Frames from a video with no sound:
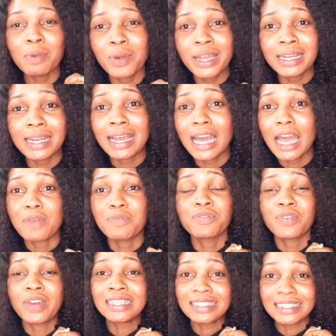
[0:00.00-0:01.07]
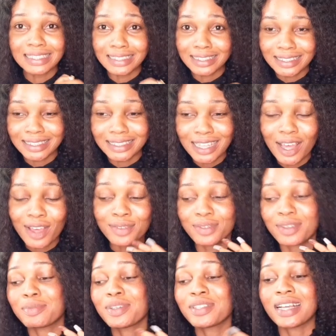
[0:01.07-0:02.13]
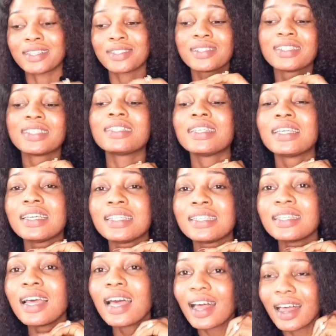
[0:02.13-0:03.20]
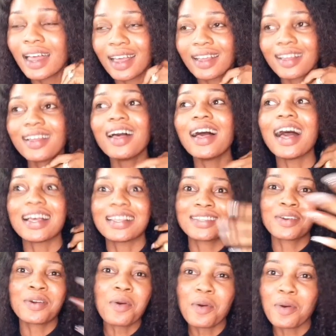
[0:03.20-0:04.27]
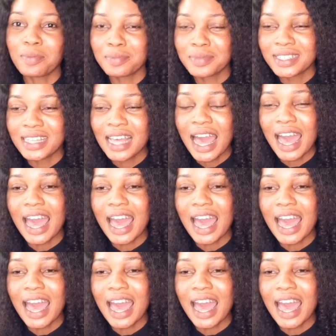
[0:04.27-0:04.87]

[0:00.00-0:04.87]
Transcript: But right now, I can't even find the list. So I'm just actually saying as it comes.